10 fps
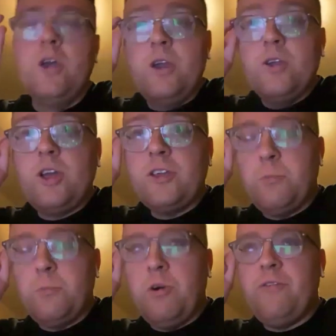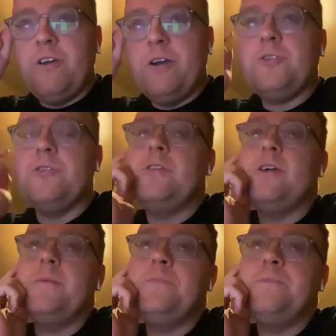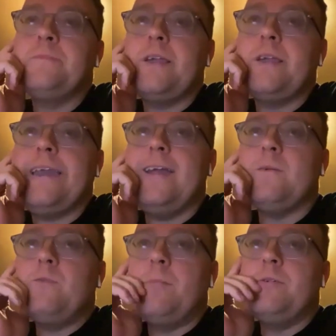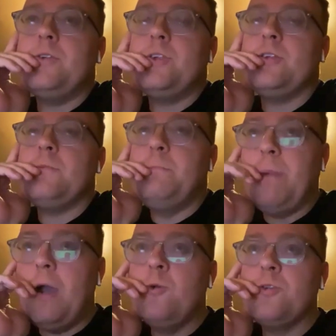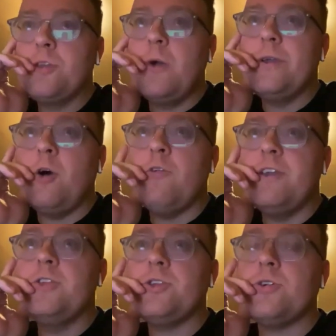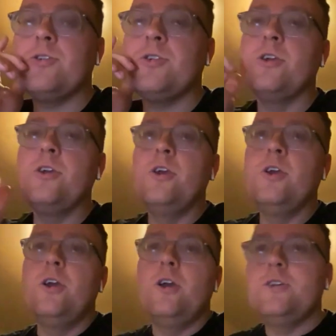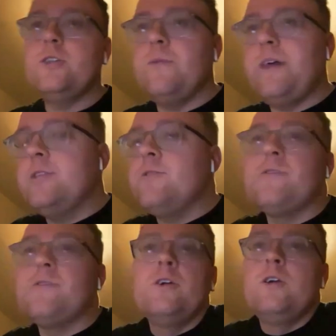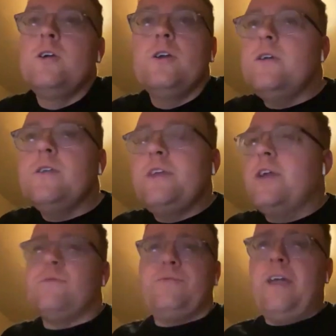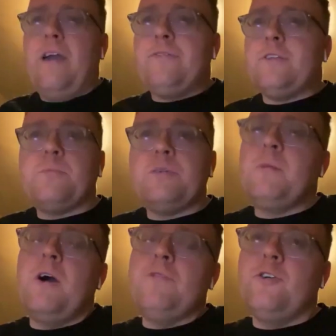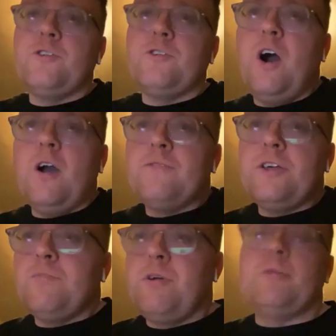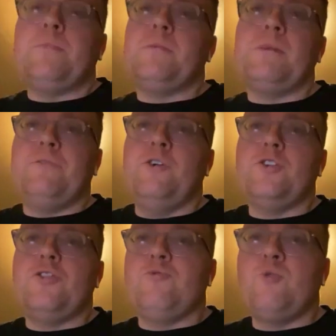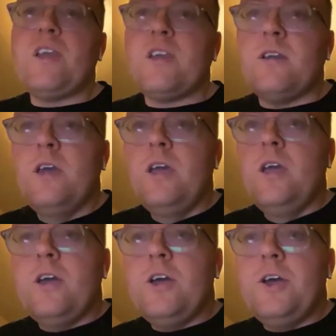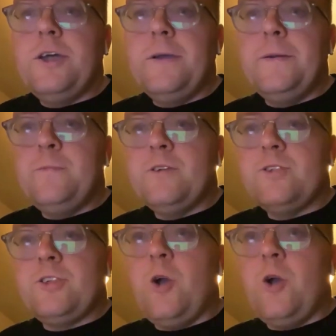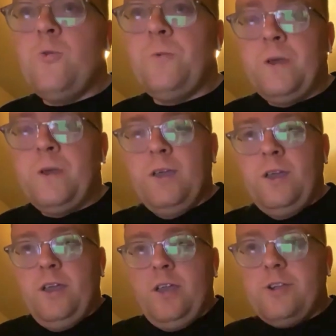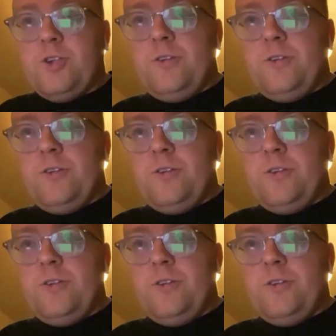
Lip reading: Jacob Butterfield and Callum Roberts both going off injured. They'd have definitely been in my first five. They'd have probably been in my first three. So it